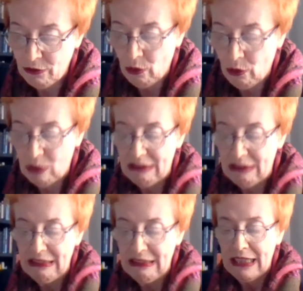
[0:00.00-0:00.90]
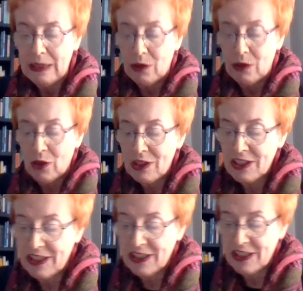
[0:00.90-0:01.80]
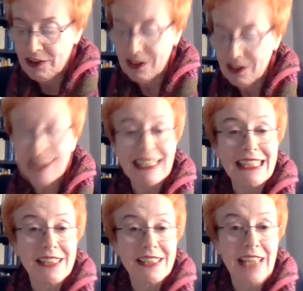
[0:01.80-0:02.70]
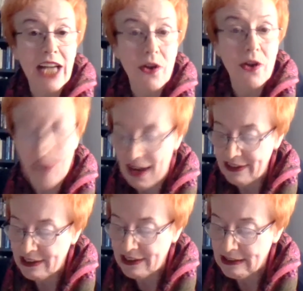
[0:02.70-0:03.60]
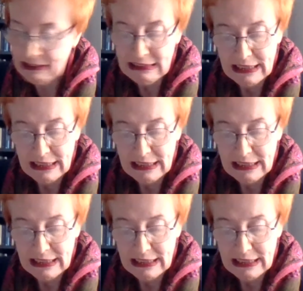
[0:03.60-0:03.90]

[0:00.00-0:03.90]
all Deleuze's interest in psychoanalysis,